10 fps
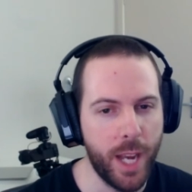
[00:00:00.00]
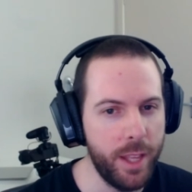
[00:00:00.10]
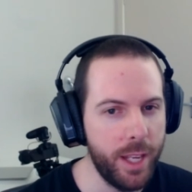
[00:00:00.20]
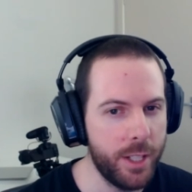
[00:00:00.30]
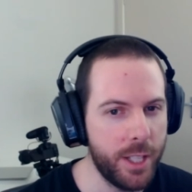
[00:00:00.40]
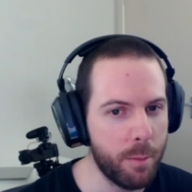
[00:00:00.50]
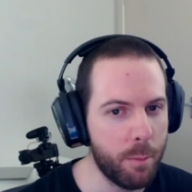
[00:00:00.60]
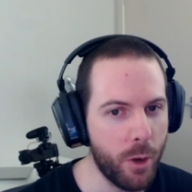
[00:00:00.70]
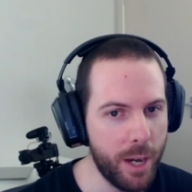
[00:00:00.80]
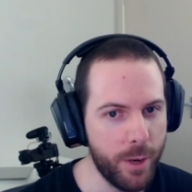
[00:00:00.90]
I think it's at the
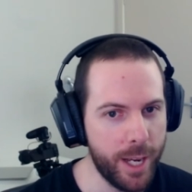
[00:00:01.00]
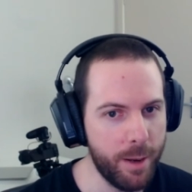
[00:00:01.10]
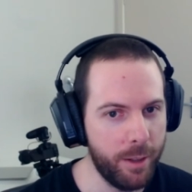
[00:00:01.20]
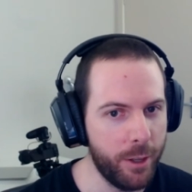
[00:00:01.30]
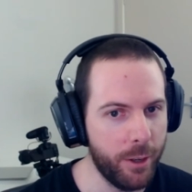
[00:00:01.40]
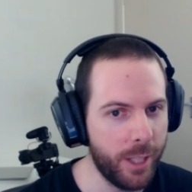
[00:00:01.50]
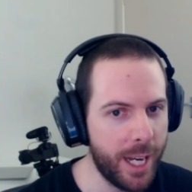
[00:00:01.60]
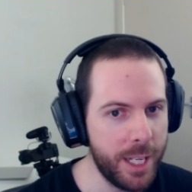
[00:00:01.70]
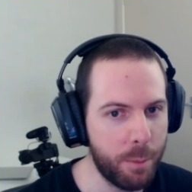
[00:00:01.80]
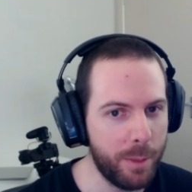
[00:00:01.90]
point where,
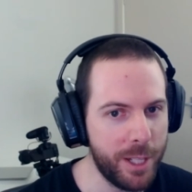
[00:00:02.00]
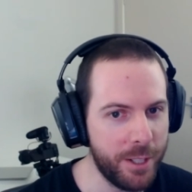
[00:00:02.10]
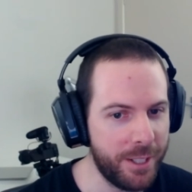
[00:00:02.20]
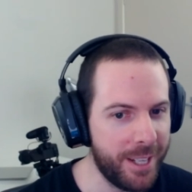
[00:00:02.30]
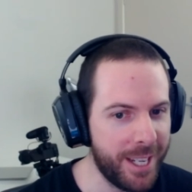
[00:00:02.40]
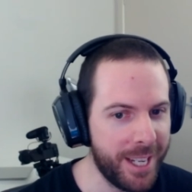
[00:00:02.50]
Linus probably just